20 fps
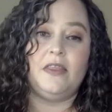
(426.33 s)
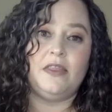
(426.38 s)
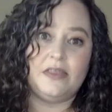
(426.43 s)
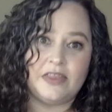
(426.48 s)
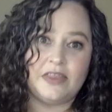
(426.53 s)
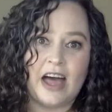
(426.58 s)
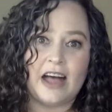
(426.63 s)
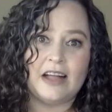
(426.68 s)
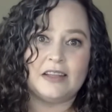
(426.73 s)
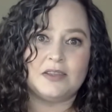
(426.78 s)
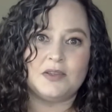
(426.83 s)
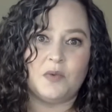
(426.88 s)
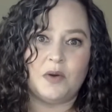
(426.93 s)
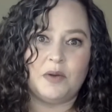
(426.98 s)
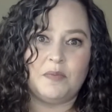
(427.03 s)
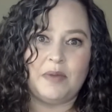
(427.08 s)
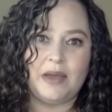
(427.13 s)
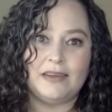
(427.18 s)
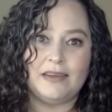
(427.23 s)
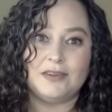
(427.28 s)
that's
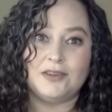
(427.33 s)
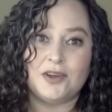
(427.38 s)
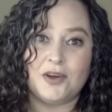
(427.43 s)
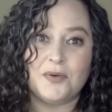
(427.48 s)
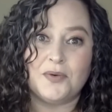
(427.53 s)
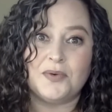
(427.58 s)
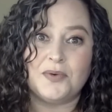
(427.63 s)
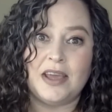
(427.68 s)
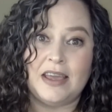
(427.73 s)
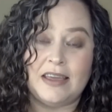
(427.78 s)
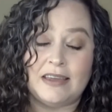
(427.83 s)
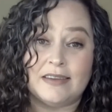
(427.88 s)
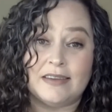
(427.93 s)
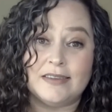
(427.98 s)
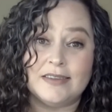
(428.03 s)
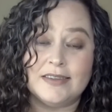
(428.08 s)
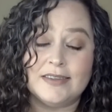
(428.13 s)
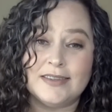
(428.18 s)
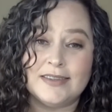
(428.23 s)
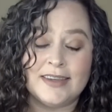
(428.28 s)
what Pantone
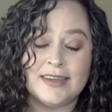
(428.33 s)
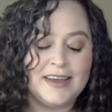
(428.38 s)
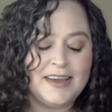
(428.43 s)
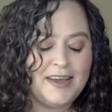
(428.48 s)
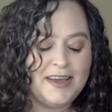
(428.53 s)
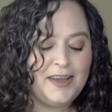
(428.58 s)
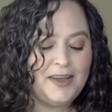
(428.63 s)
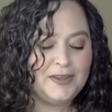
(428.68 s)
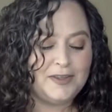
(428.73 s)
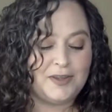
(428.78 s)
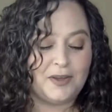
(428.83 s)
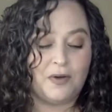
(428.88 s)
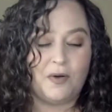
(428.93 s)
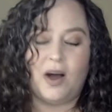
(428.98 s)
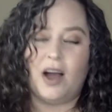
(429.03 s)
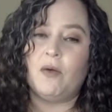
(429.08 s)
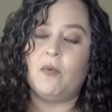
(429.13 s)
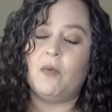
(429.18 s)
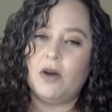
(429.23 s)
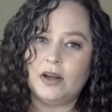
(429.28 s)
is. So
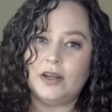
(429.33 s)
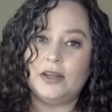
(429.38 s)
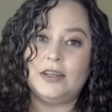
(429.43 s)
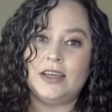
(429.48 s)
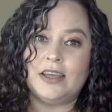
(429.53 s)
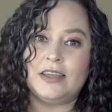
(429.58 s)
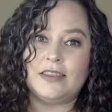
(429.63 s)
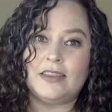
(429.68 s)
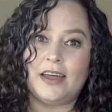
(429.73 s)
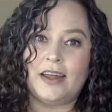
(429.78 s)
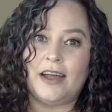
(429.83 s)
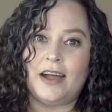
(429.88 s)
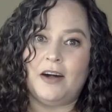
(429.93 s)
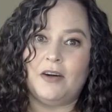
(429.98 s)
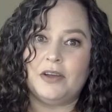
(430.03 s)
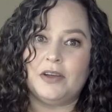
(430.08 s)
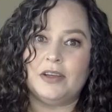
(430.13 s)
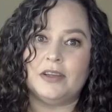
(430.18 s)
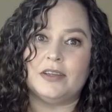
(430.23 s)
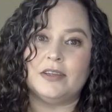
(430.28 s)
I wanted to get that out
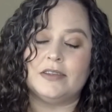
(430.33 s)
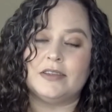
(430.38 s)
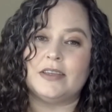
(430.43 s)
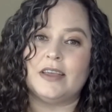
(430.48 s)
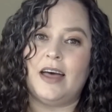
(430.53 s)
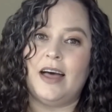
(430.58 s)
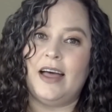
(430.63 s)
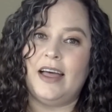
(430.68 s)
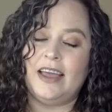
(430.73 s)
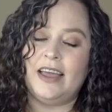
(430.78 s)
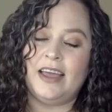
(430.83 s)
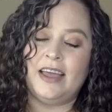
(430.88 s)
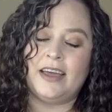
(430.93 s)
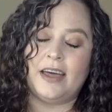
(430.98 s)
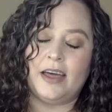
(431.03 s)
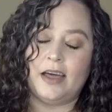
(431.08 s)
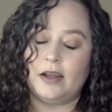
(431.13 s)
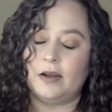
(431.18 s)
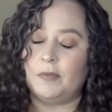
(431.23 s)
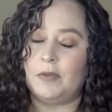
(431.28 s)
because it
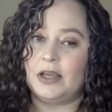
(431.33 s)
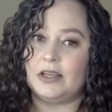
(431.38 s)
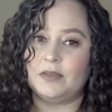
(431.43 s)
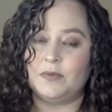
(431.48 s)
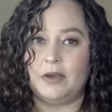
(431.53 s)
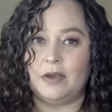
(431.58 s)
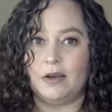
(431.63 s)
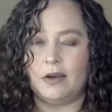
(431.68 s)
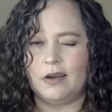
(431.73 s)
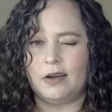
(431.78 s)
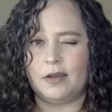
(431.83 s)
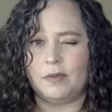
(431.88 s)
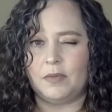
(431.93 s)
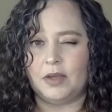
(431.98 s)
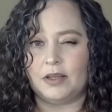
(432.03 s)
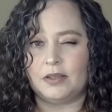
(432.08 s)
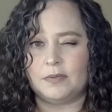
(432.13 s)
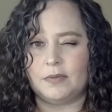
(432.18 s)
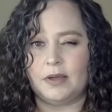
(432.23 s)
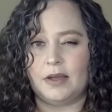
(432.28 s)
kind of makes me irk and
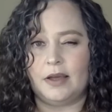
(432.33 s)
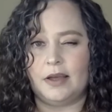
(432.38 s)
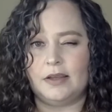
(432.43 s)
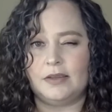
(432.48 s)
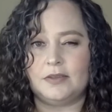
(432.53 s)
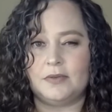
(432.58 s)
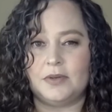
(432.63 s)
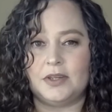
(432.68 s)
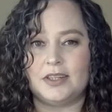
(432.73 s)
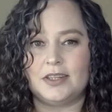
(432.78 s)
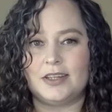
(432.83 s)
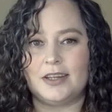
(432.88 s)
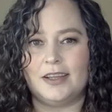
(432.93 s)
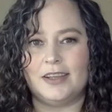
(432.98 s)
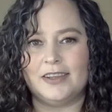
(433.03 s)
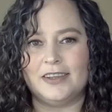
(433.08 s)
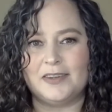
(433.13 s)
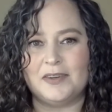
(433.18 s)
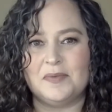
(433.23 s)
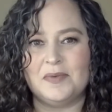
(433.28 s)
makes my eye twitch a
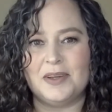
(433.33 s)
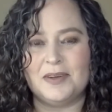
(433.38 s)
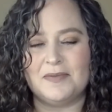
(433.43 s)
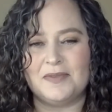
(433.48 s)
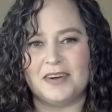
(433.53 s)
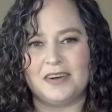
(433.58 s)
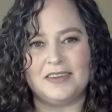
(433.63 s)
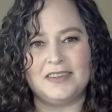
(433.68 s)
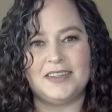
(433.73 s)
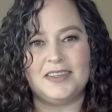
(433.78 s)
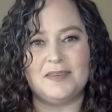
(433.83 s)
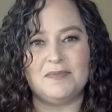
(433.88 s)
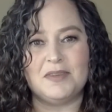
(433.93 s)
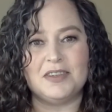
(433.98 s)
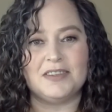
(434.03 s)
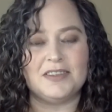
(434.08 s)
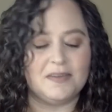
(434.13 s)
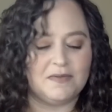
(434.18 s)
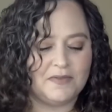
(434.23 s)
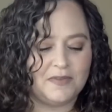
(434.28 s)
little bit when I see
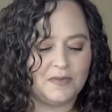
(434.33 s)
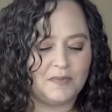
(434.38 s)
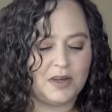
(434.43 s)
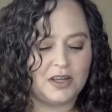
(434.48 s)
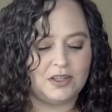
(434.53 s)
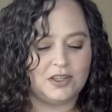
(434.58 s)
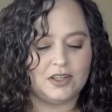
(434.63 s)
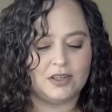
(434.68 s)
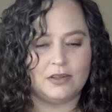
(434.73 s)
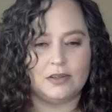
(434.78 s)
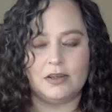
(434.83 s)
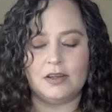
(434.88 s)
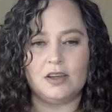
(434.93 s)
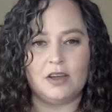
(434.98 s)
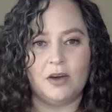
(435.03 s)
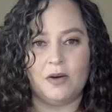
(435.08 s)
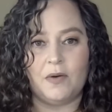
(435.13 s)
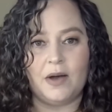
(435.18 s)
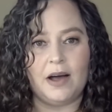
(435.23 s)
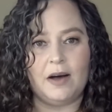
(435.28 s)
misinformation
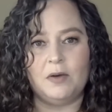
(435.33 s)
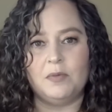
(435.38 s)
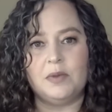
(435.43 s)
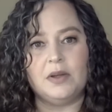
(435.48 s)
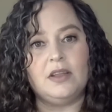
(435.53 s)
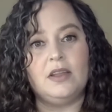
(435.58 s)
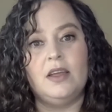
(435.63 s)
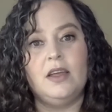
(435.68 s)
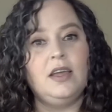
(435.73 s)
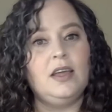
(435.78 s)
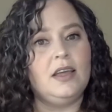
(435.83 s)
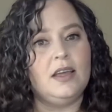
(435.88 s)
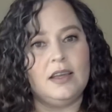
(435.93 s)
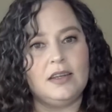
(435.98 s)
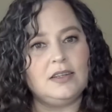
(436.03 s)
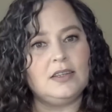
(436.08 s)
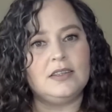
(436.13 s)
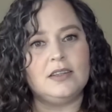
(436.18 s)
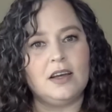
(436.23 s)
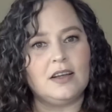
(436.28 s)
go out, but it
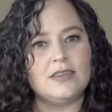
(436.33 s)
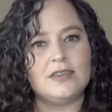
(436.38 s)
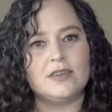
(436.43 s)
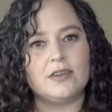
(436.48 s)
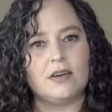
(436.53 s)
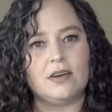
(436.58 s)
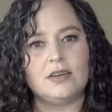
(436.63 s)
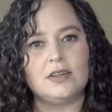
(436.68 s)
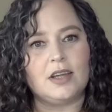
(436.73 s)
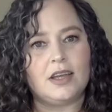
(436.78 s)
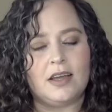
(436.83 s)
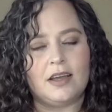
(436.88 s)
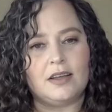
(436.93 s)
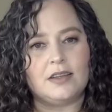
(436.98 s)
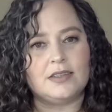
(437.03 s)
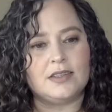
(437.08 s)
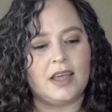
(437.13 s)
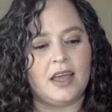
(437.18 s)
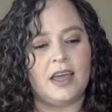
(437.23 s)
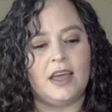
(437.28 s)
did not start
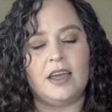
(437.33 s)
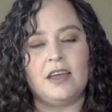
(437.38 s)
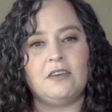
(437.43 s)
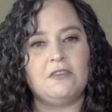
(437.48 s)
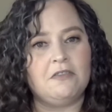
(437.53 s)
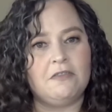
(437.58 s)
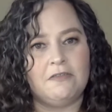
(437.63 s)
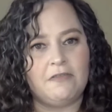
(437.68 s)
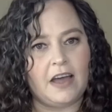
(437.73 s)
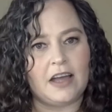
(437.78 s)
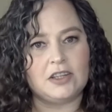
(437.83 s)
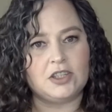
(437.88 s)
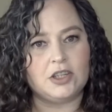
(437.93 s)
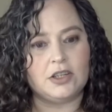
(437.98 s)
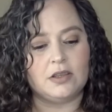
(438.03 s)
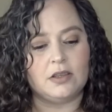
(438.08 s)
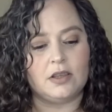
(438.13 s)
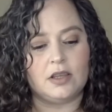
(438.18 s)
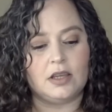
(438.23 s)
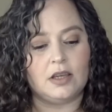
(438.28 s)
as a
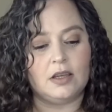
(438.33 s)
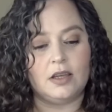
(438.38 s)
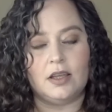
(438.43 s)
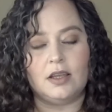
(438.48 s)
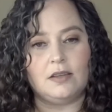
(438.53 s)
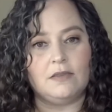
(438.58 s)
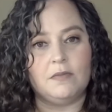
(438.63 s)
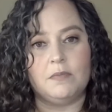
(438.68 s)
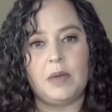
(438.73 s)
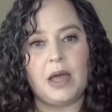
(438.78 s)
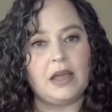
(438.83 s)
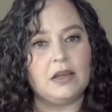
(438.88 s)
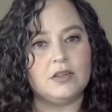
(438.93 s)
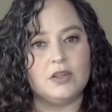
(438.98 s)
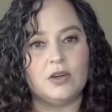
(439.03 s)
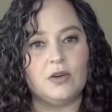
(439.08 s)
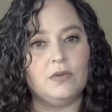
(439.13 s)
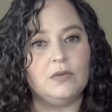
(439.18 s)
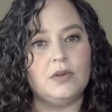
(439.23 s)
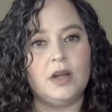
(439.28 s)
fashion thing, and
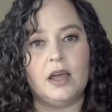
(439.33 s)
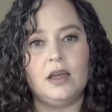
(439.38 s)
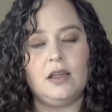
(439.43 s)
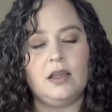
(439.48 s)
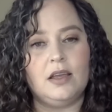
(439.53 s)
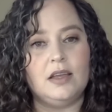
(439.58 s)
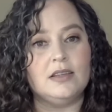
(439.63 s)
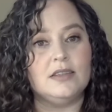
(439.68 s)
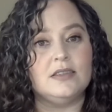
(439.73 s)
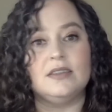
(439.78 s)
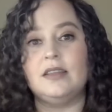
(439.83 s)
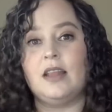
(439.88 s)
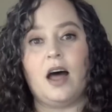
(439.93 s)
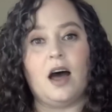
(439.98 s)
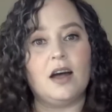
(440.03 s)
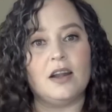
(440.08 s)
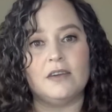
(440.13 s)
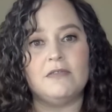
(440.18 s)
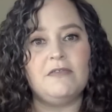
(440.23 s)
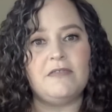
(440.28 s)
Pantone is
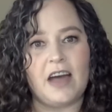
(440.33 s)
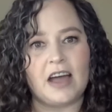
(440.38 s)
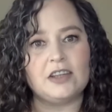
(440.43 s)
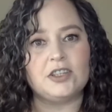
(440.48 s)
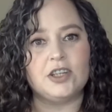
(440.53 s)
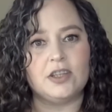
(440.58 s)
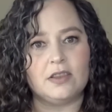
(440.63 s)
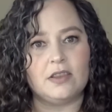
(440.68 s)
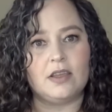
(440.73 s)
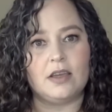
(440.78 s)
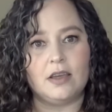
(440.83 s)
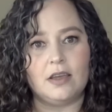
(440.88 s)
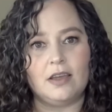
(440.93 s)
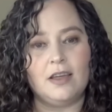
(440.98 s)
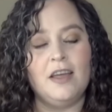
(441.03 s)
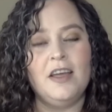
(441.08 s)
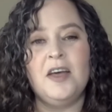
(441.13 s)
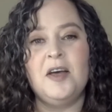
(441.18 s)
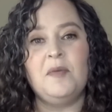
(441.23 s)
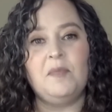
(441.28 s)
not a fashion thing.
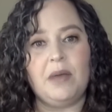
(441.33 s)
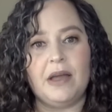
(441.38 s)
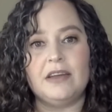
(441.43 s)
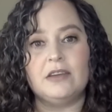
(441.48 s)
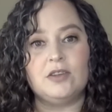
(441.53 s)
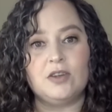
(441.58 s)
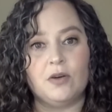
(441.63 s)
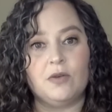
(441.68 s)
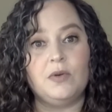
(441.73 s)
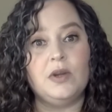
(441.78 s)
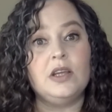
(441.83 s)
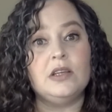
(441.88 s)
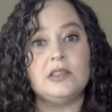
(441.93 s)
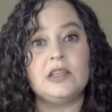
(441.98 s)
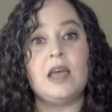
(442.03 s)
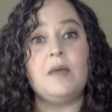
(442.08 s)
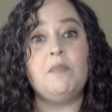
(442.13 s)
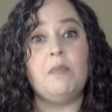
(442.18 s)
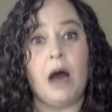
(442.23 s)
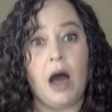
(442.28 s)
Pantone is
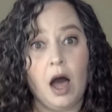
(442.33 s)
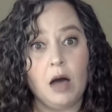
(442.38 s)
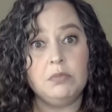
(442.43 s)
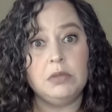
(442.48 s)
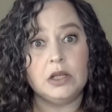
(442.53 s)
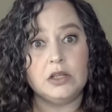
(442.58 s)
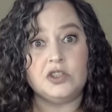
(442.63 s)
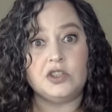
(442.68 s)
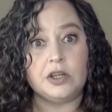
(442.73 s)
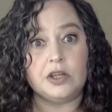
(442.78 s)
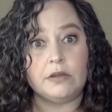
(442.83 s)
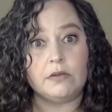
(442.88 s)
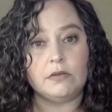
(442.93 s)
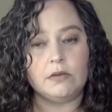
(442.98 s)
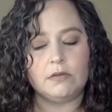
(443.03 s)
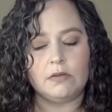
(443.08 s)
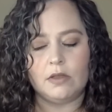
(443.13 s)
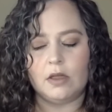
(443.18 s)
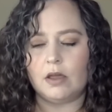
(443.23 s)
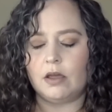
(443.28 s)
a publishing
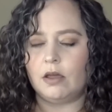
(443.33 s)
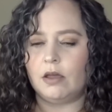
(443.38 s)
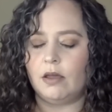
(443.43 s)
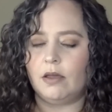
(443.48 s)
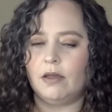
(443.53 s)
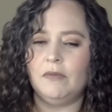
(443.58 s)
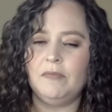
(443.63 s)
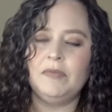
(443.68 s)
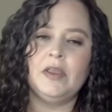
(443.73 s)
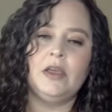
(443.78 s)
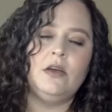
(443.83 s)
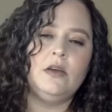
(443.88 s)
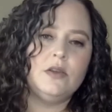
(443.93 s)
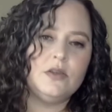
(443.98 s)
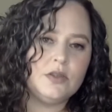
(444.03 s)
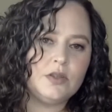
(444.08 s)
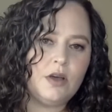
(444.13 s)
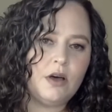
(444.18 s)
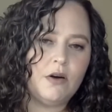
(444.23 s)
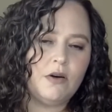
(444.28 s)
thing.
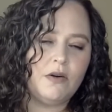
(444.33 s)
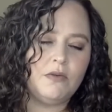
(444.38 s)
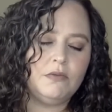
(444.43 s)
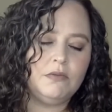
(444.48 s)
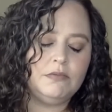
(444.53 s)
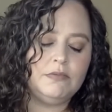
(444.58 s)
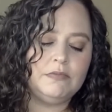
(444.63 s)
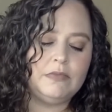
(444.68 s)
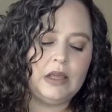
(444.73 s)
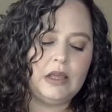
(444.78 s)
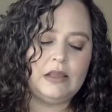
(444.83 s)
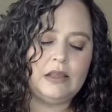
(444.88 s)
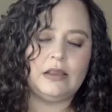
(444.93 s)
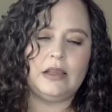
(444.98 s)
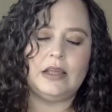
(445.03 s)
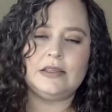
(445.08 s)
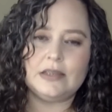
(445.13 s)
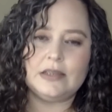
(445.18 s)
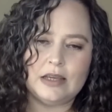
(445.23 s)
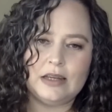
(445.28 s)
So
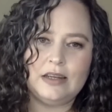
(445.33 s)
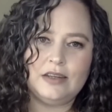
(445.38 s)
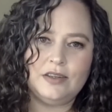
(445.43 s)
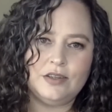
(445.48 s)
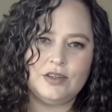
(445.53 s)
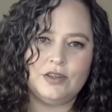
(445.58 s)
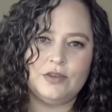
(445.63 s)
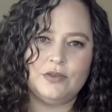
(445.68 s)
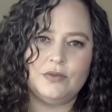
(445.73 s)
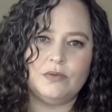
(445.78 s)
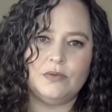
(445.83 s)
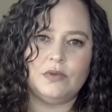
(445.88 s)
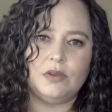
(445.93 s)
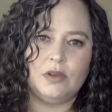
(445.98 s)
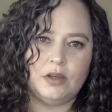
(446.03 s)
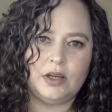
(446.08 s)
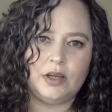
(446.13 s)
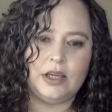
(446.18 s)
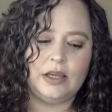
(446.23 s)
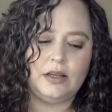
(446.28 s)
let's get into
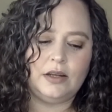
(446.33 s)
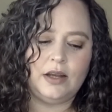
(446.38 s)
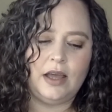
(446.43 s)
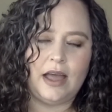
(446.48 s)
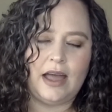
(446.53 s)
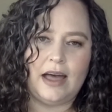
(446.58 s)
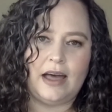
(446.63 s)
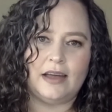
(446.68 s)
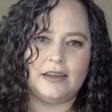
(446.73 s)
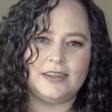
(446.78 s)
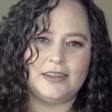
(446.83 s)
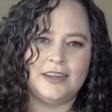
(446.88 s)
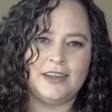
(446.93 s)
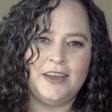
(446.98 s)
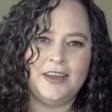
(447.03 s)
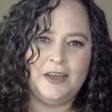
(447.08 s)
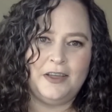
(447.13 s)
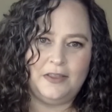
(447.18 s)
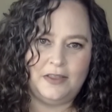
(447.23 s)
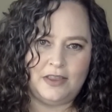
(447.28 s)
looking at
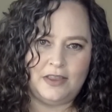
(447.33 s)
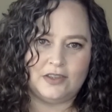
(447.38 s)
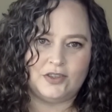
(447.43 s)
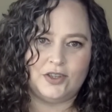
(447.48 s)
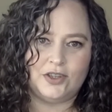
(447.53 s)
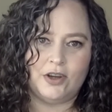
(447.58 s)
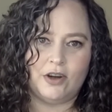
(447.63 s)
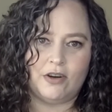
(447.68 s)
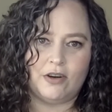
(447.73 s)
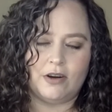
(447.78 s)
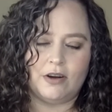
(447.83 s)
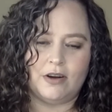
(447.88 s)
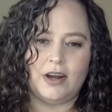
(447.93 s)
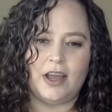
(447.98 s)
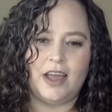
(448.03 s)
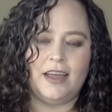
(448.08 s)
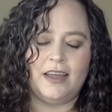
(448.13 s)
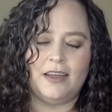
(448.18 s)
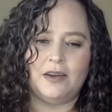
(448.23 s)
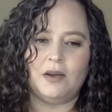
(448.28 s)
this yarn
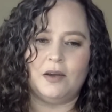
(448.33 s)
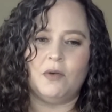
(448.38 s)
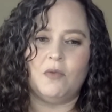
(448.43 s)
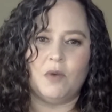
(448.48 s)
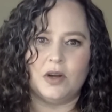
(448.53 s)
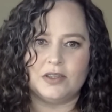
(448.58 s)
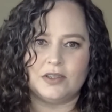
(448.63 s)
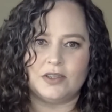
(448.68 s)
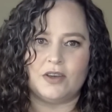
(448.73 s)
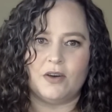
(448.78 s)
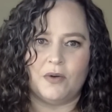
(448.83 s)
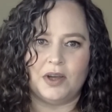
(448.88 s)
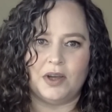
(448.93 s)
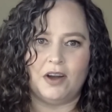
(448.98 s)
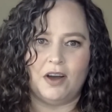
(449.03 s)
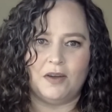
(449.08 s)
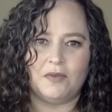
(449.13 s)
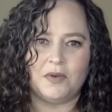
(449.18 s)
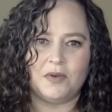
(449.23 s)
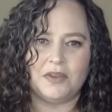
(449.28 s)
and what's going
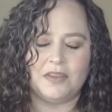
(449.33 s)
on with